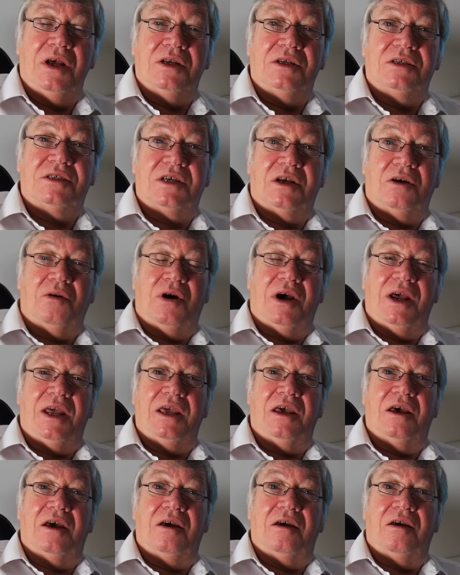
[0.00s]
So
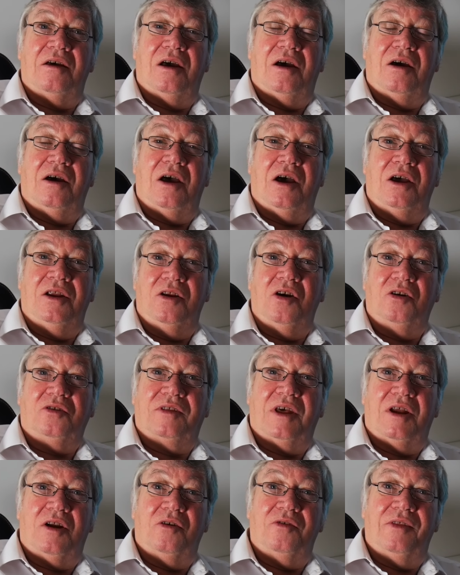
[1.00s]
I
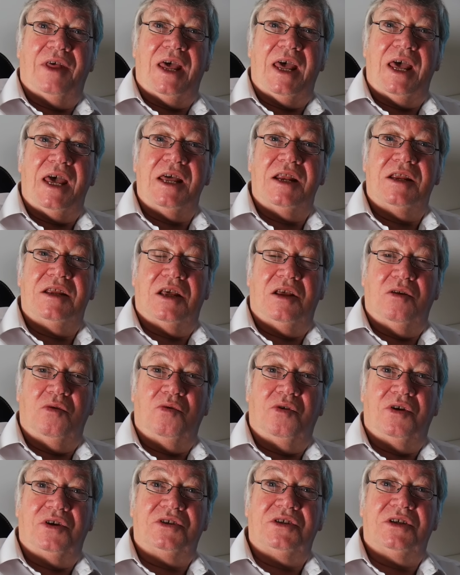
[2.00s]
knocked that on the head in
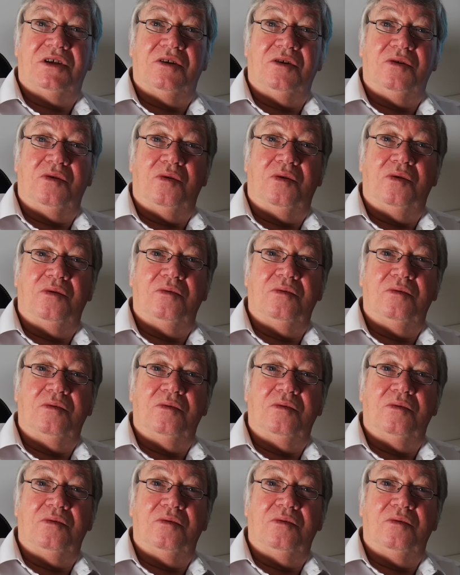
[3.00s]
order to